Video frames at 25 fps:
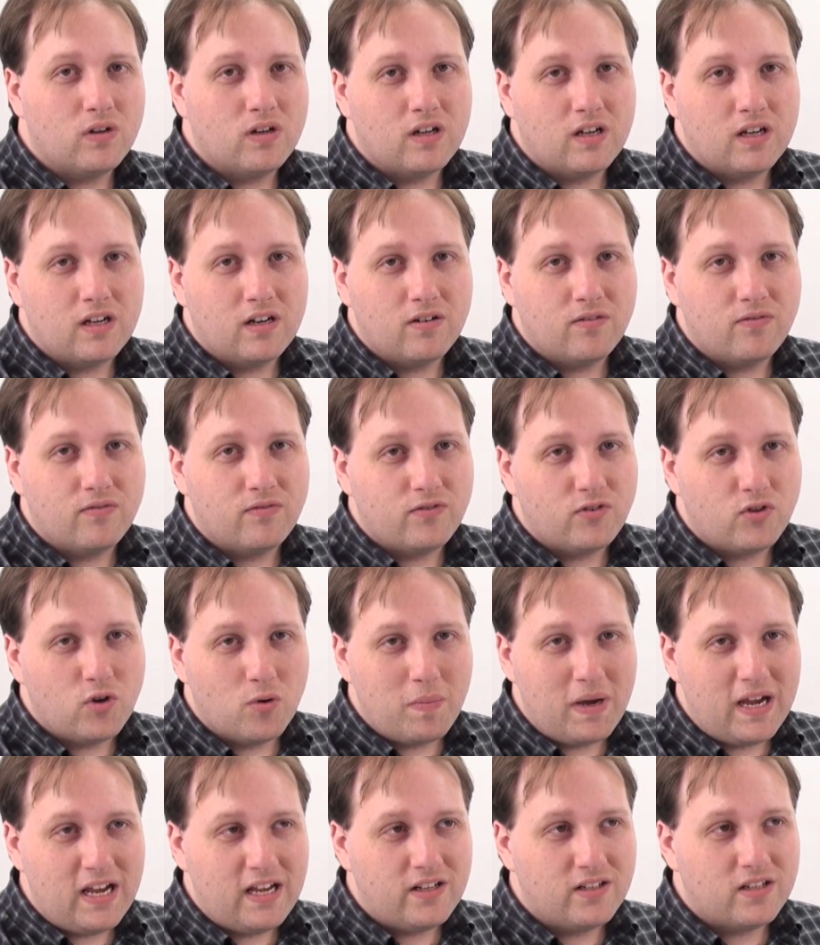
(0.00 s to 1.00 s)
do a lot of
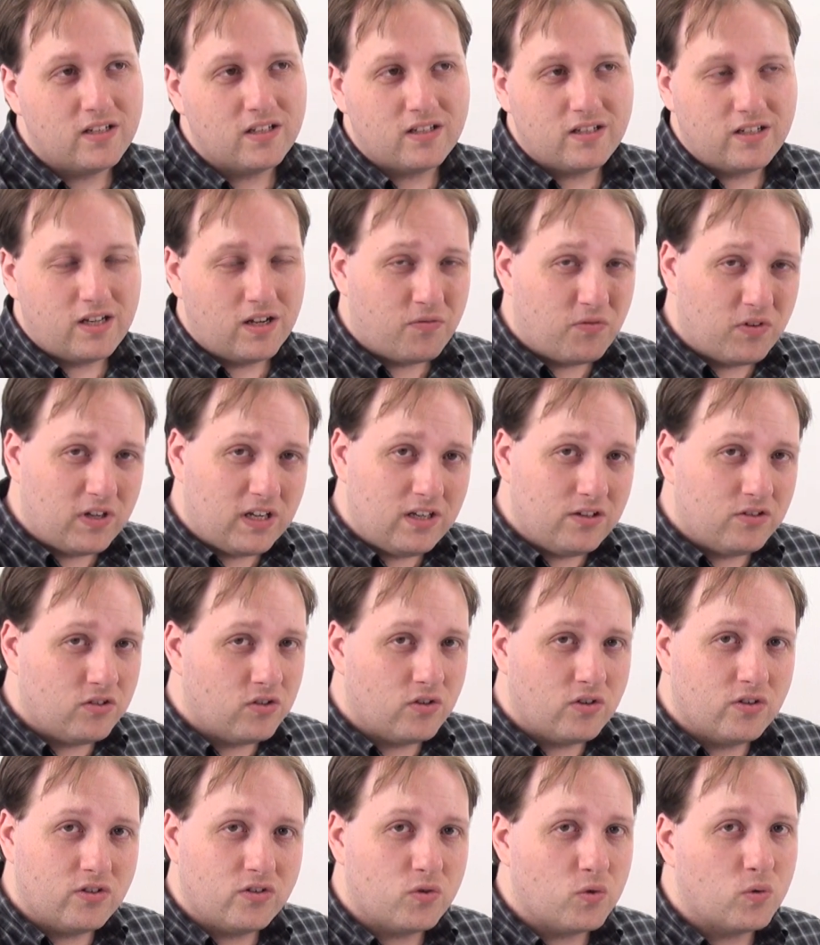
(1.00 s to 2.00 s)
domains, it's definitely
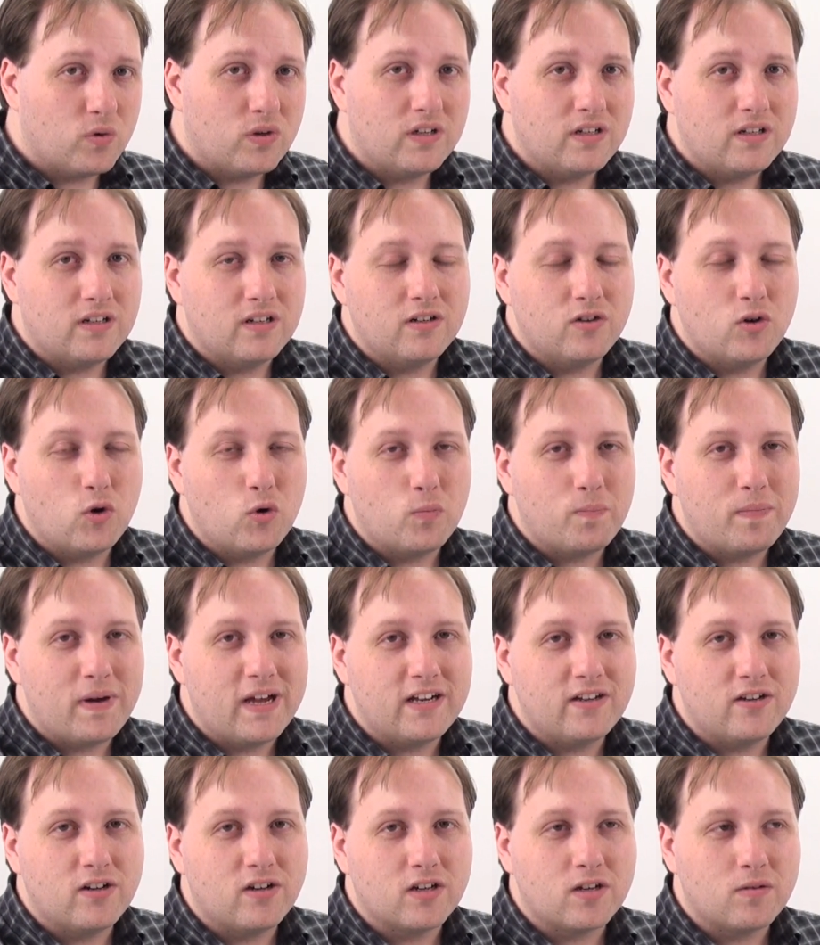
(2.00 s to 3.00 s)
easier to store it in a
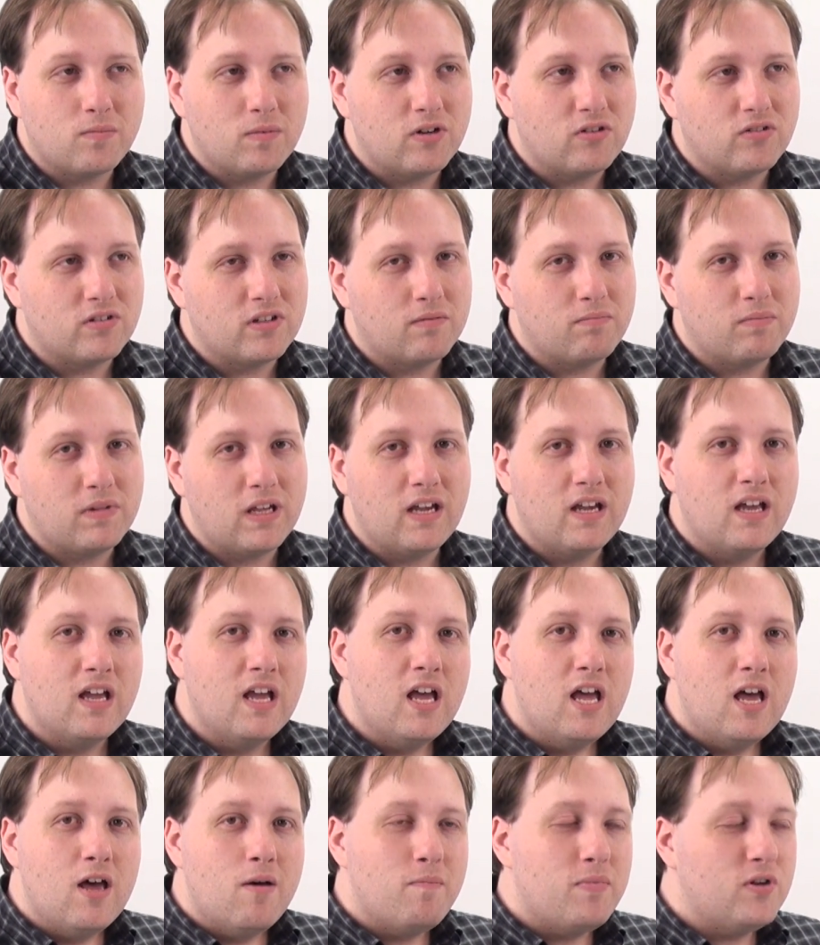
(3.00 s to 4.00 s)
Notepad document or something,
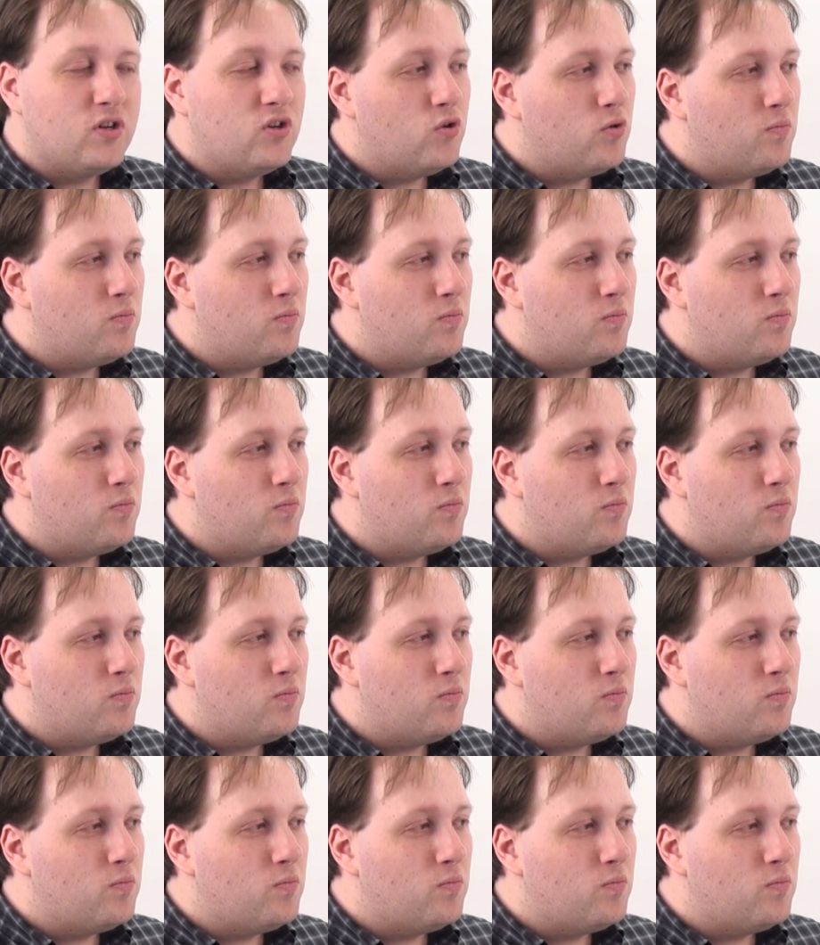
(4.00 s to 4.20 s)
but